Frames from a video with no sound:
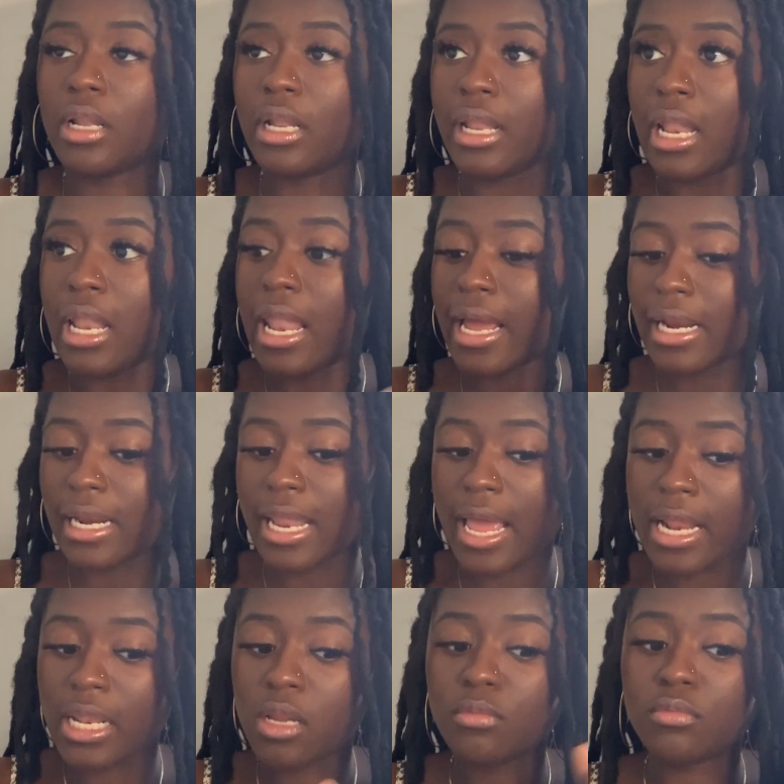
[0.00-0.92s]
like
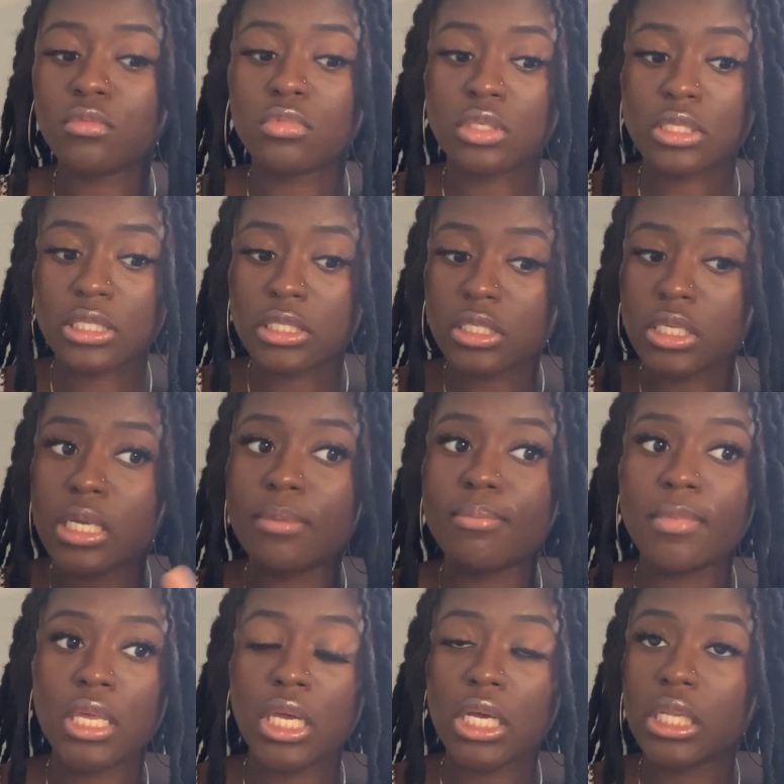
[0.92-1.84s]
letting them see
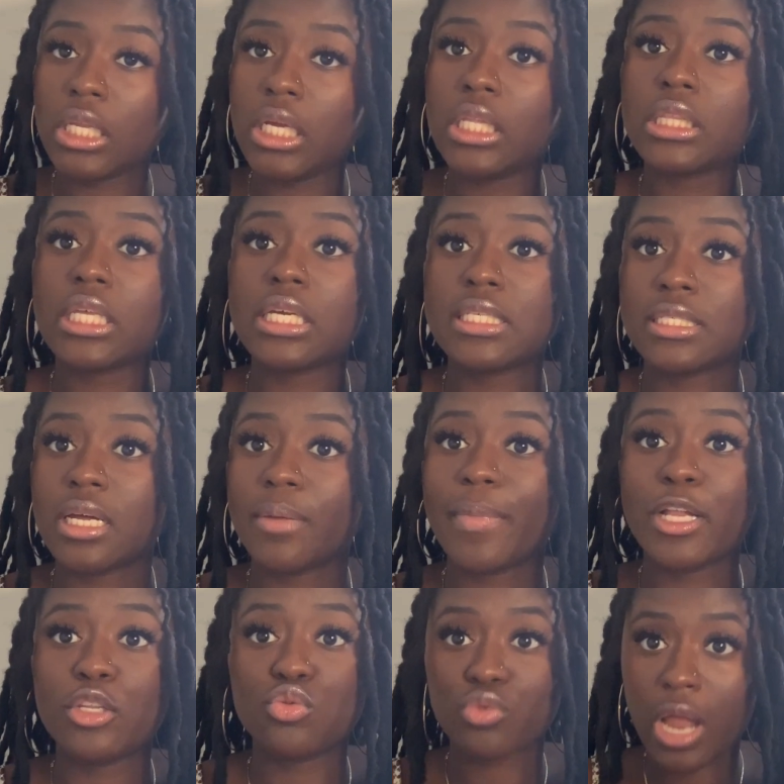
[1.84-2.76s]
me clean things up.
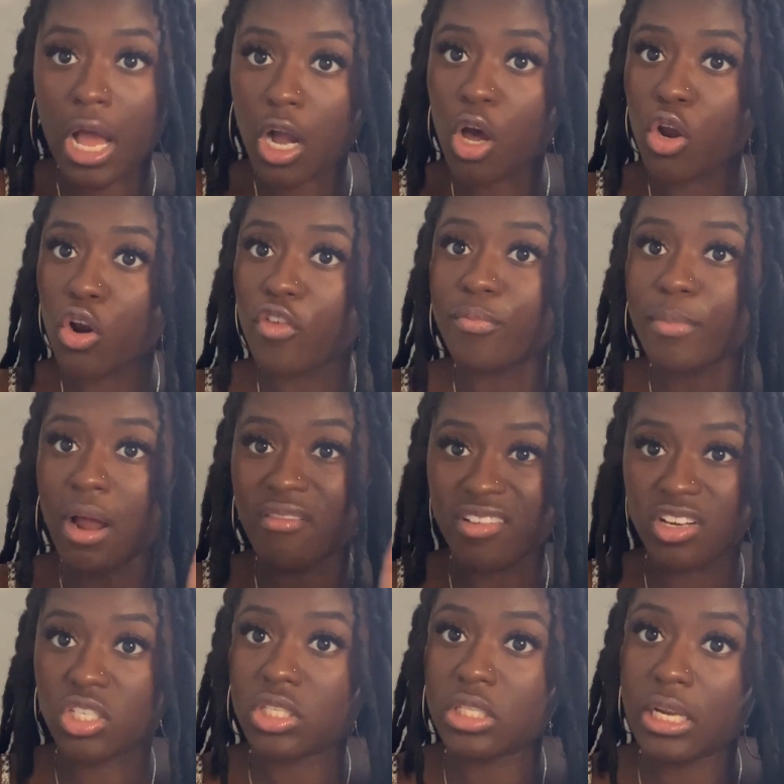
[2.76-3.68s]
I do not cut off my
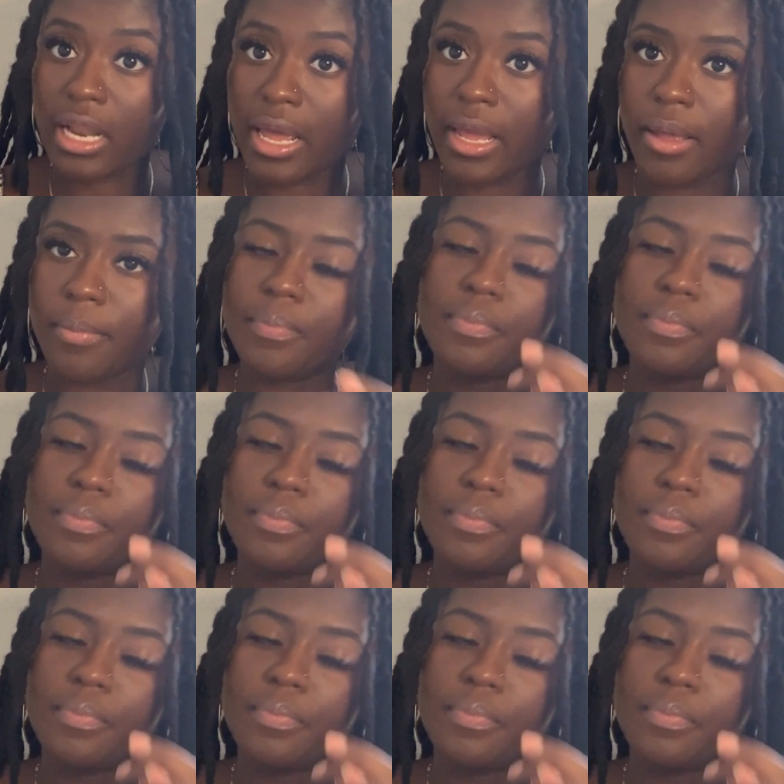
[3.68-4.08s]
register light.